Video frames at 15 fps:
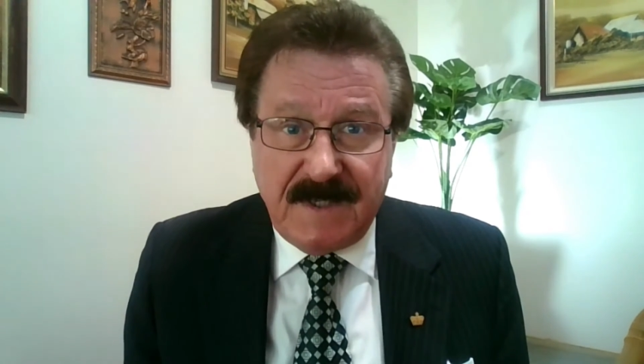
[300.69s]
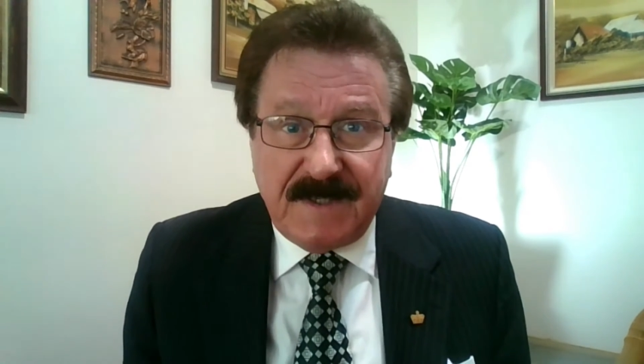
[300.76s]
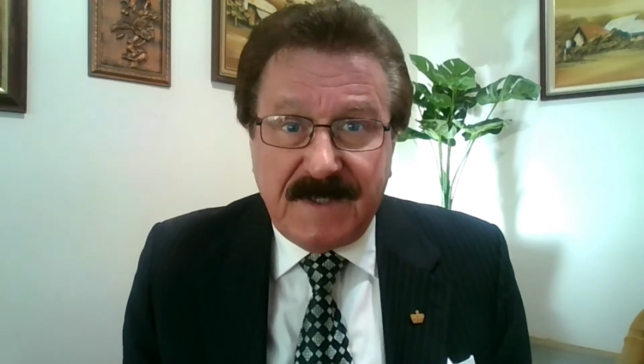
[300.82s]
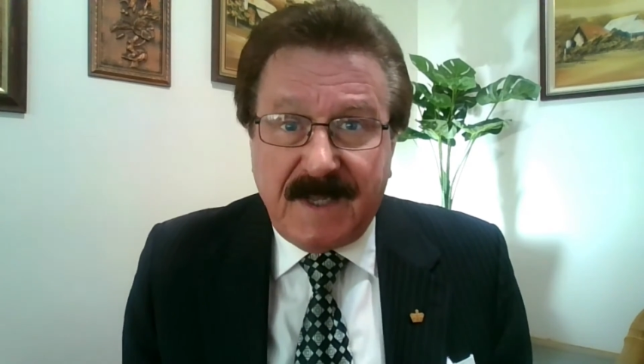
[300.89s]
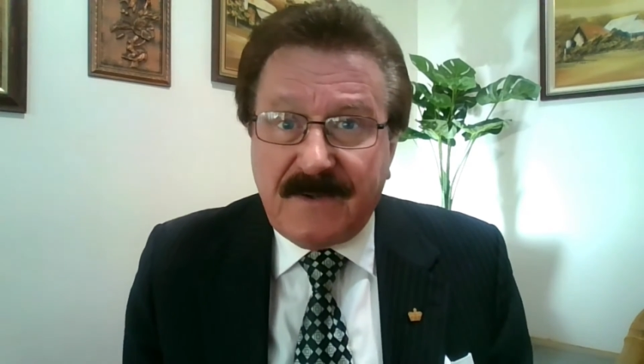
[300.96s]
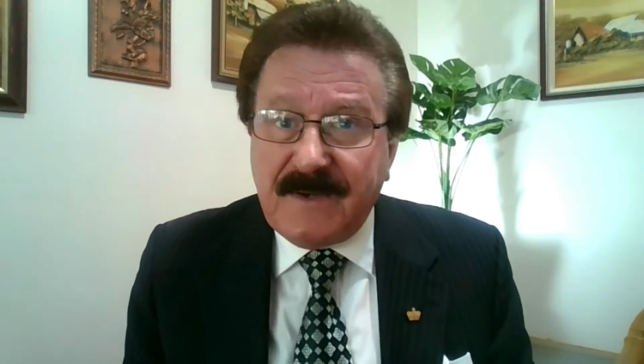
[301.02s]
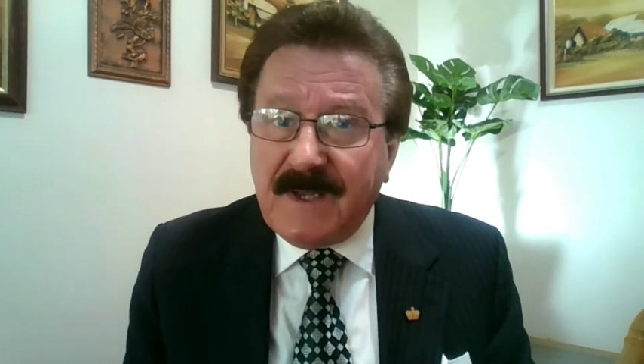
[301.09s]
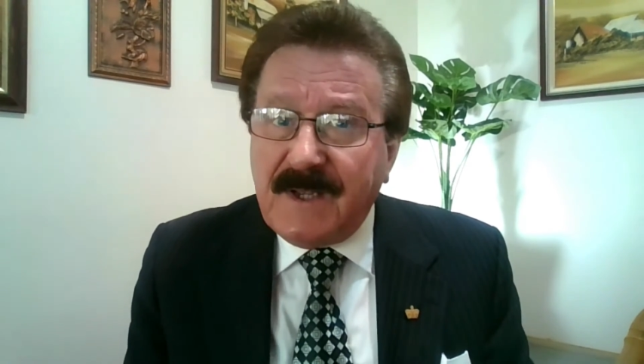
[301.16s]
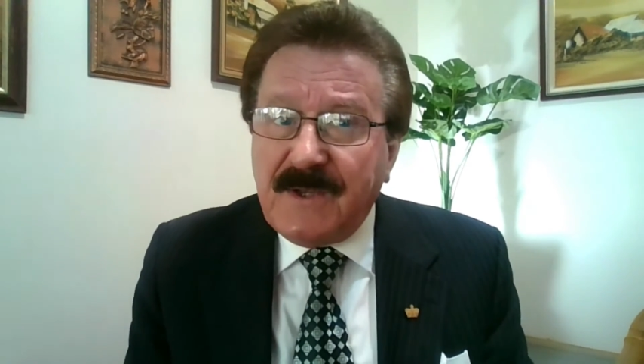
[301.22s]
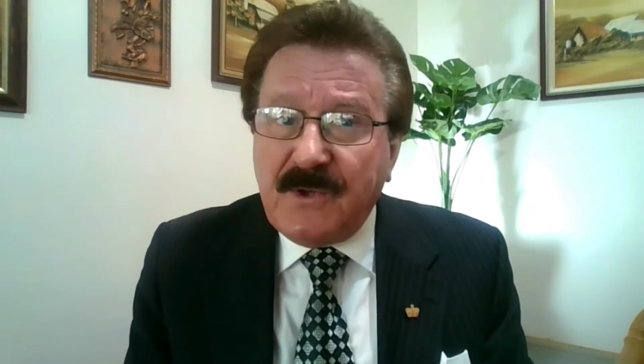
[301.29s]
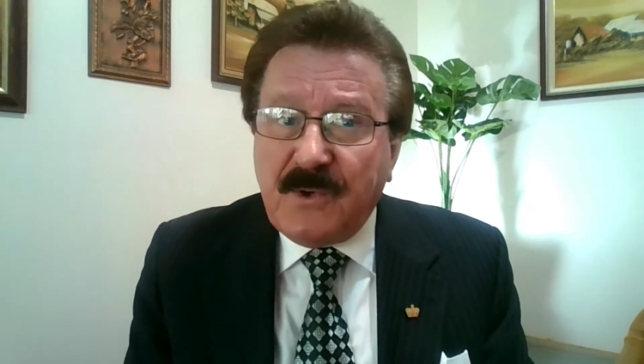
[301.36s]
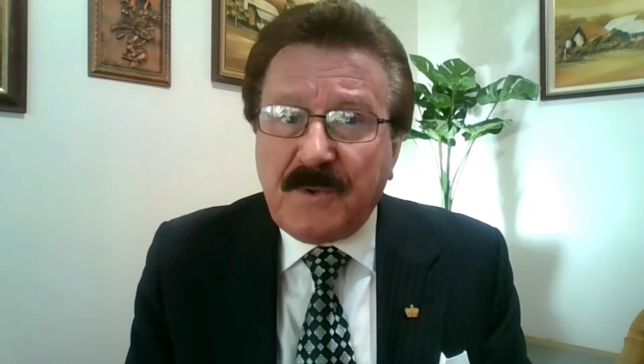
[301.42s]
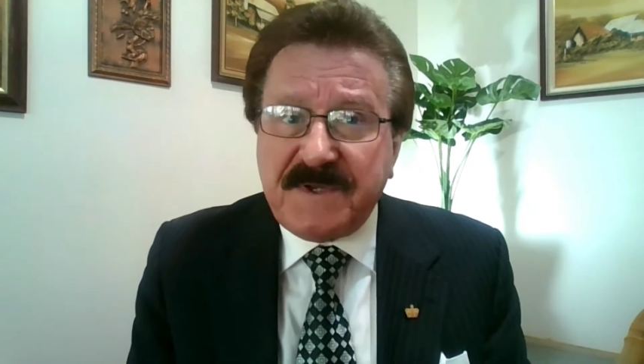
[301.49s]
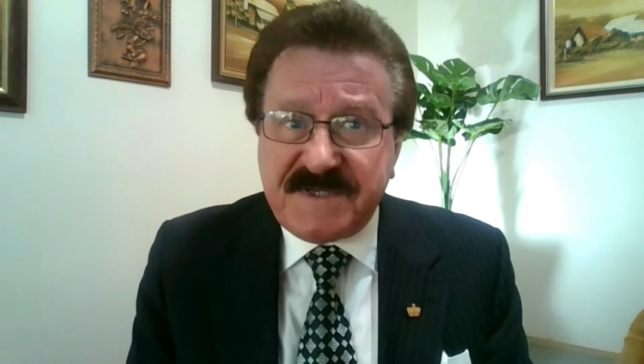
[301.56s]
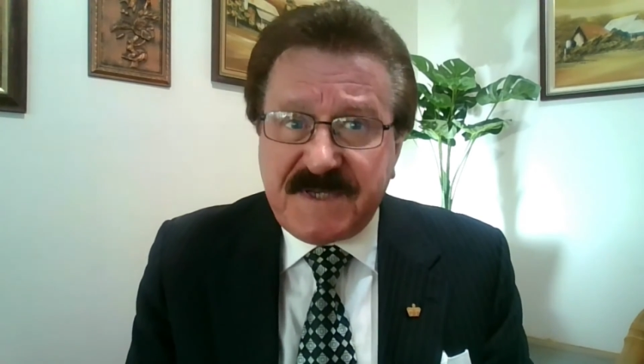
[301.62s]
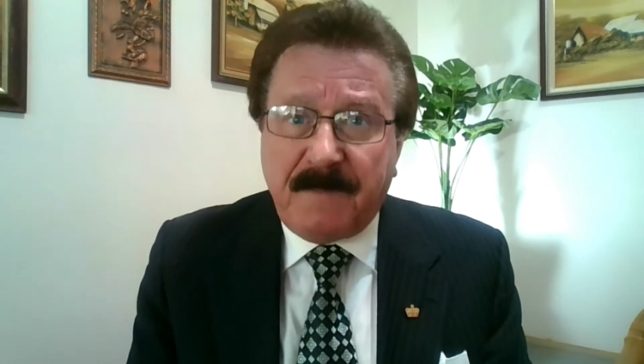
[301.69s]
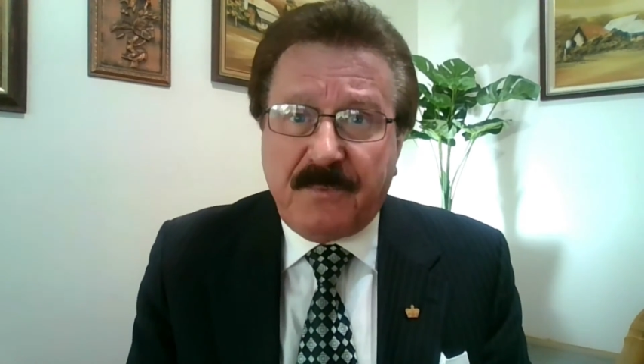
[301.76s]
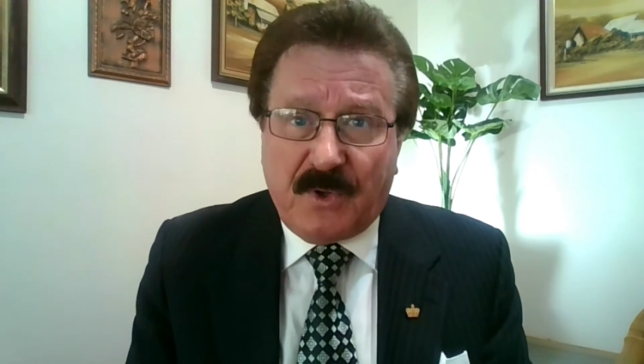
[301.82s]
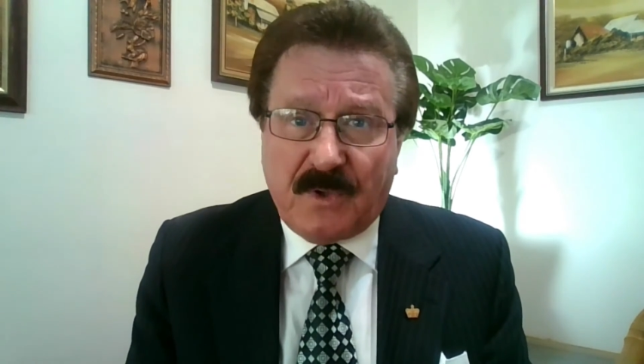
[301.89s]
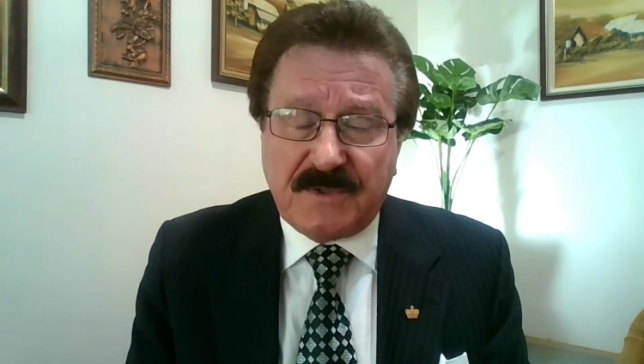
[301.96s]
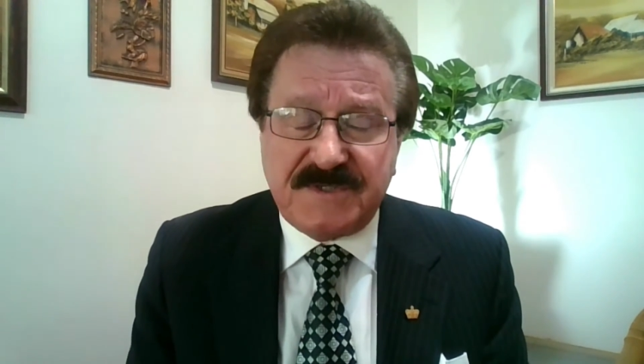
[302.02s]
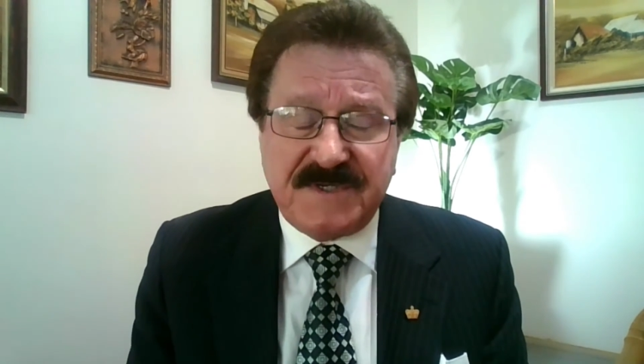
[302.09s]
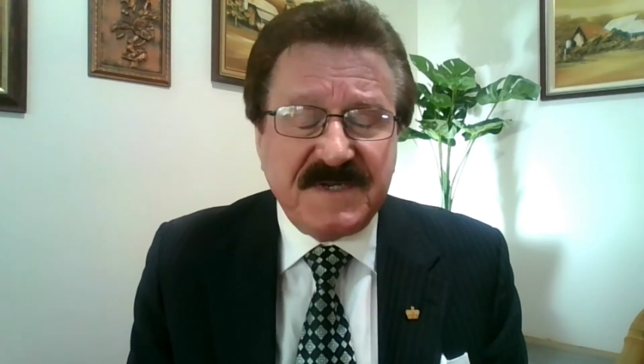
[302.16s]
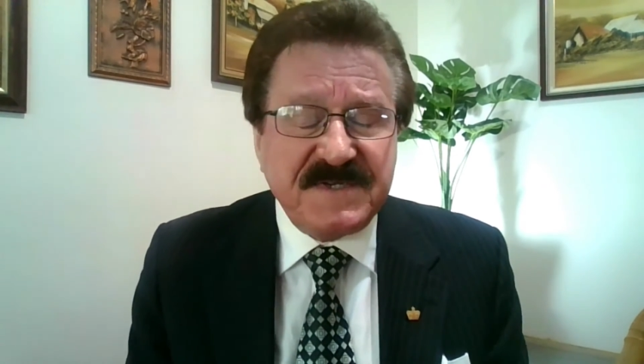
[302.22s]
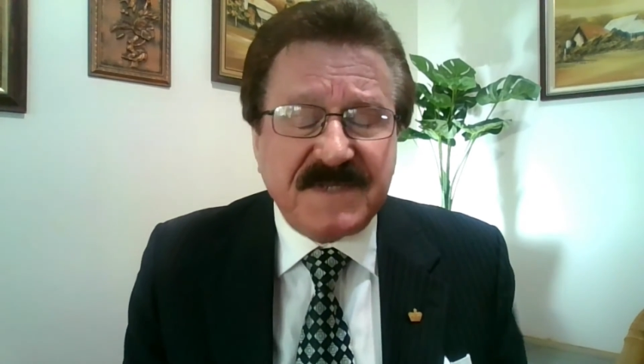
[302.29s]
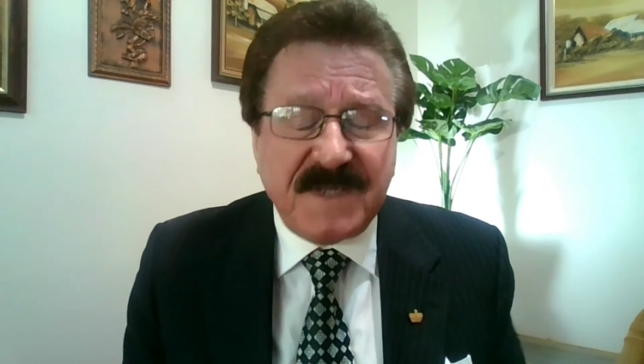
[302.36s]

Now, your subconscious